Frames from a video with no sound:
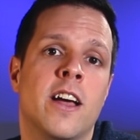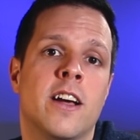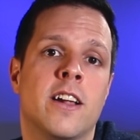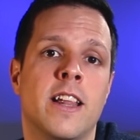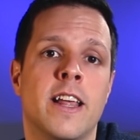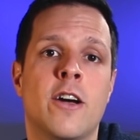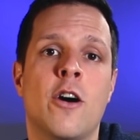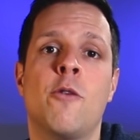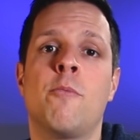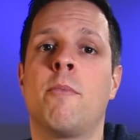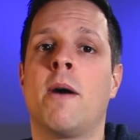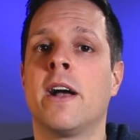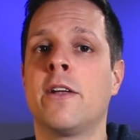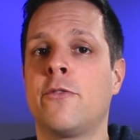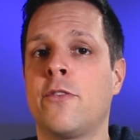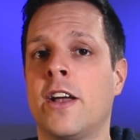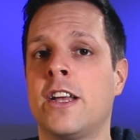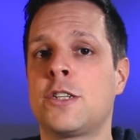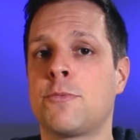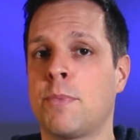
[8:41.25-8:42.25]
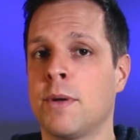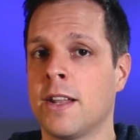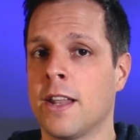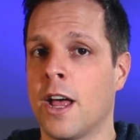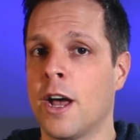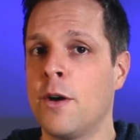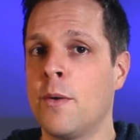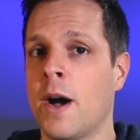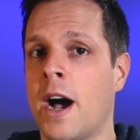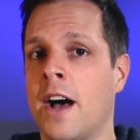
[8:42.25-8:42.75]
click on my face
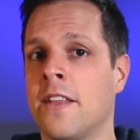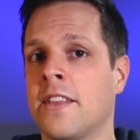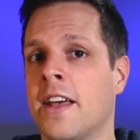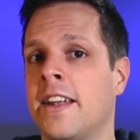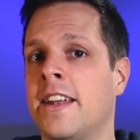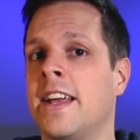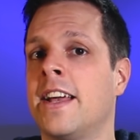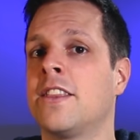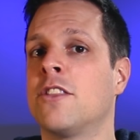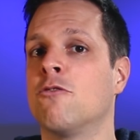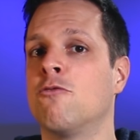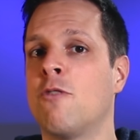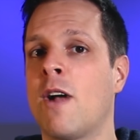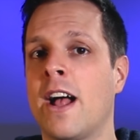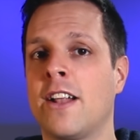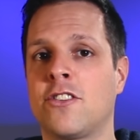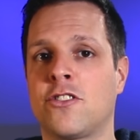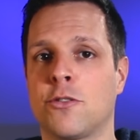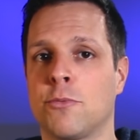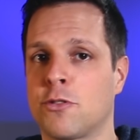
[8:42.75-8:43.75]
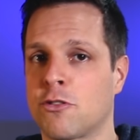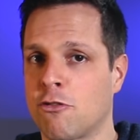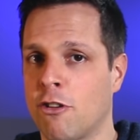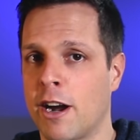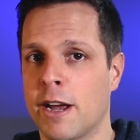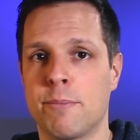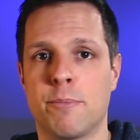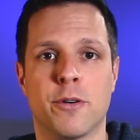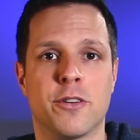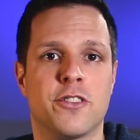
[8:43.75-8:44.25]
below and then hit the red
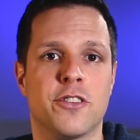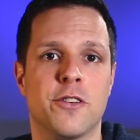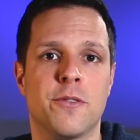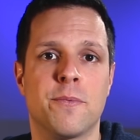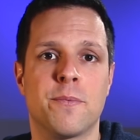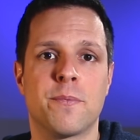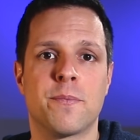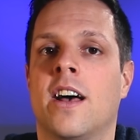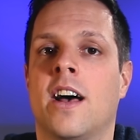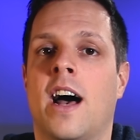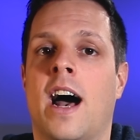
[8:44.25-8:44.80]
subscribe button.